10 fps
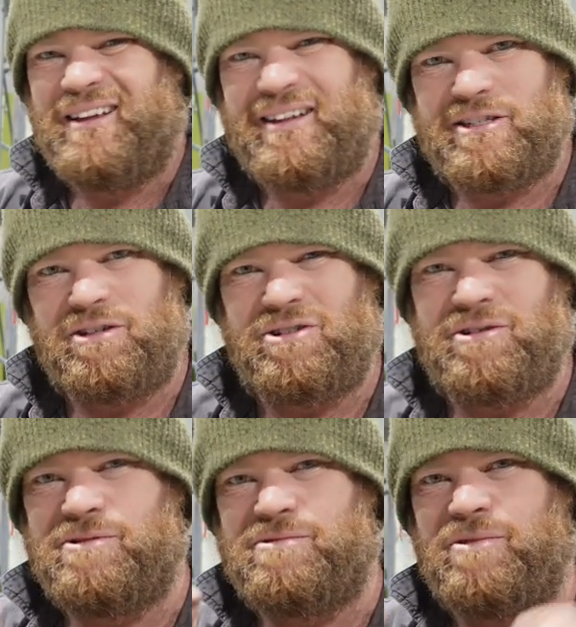There's a lot of
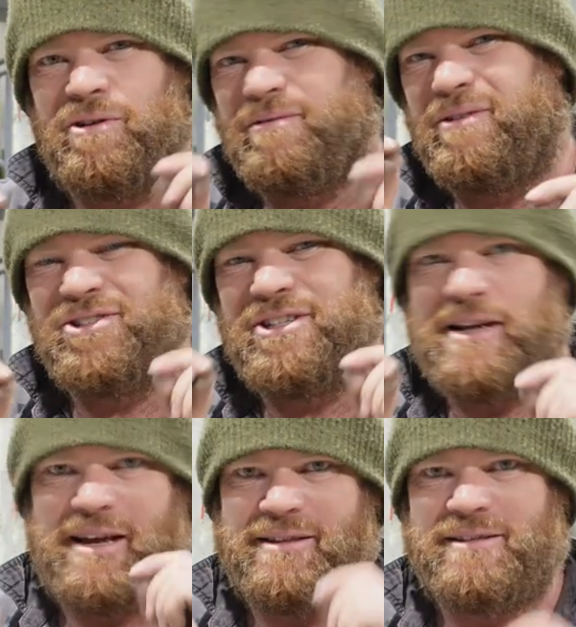little odds and
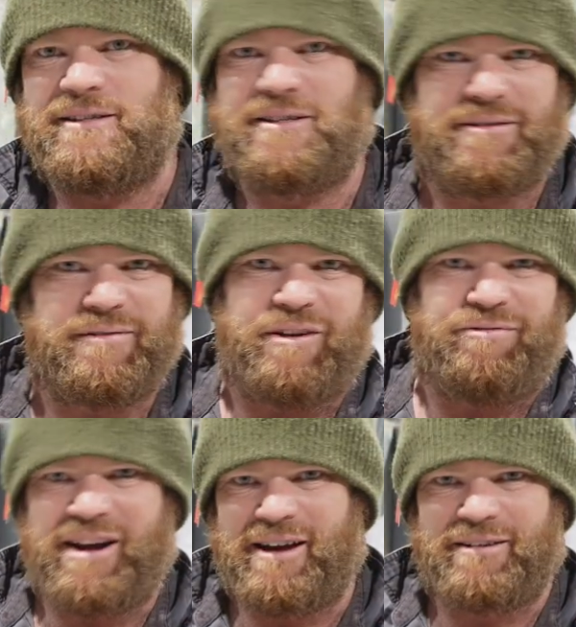ends
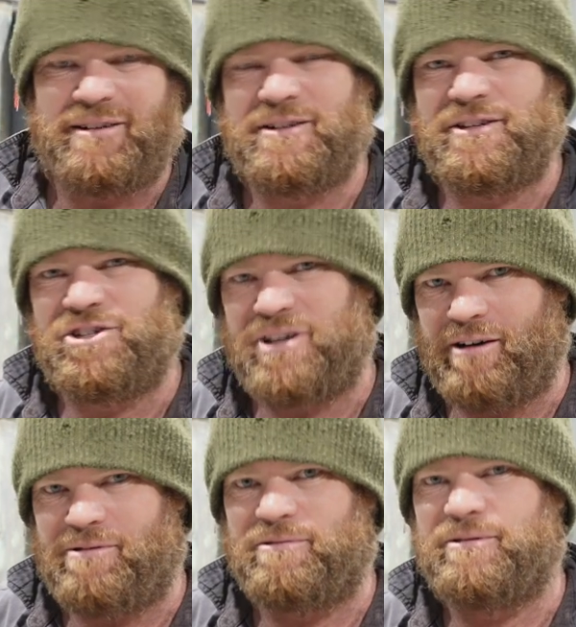around the
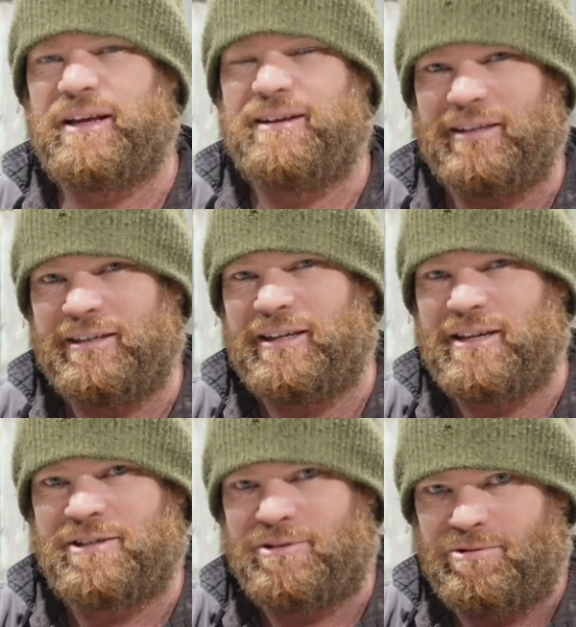shell that need to get
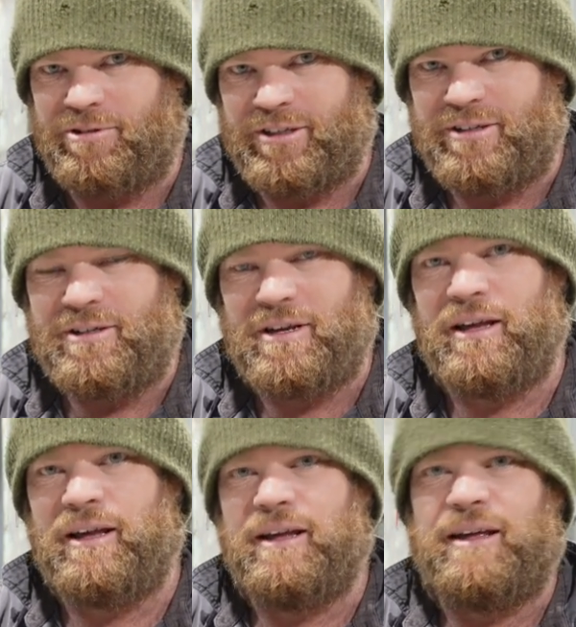sorted,
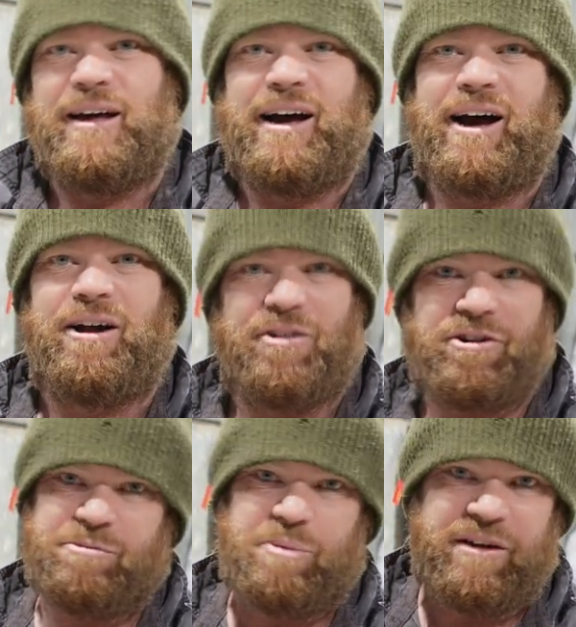like
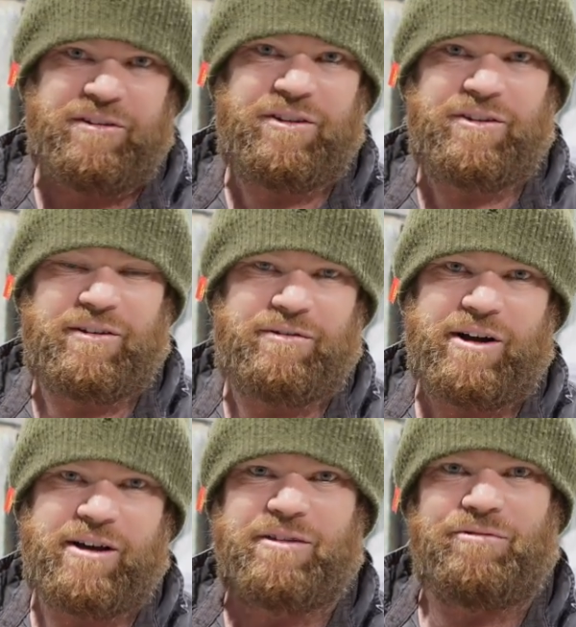those pieces
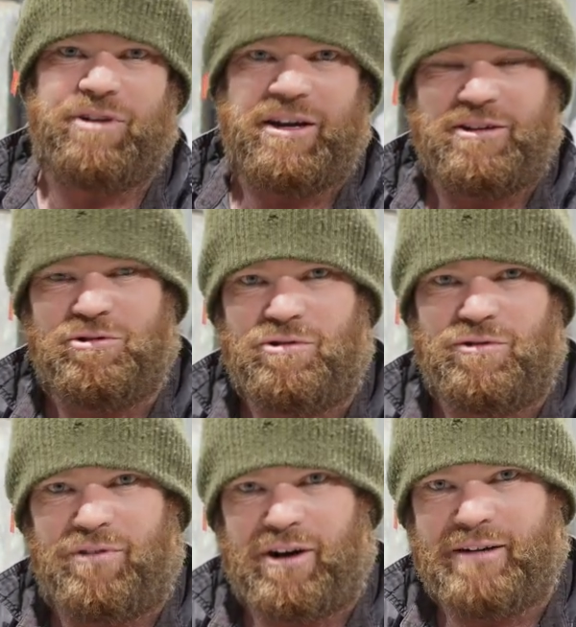around the rear door
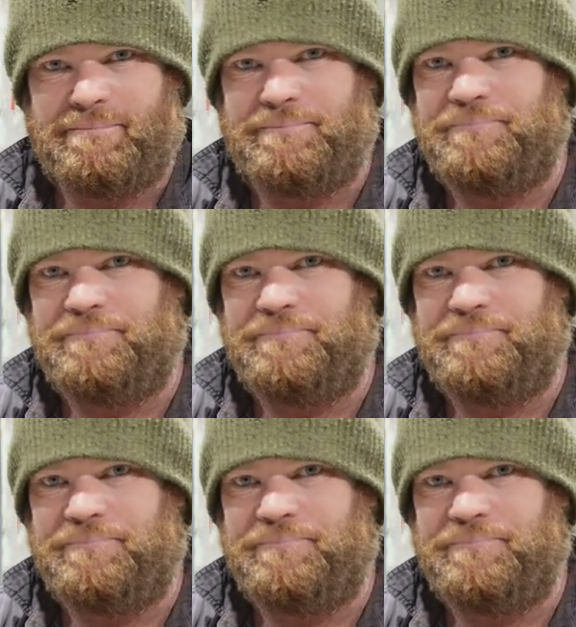frame.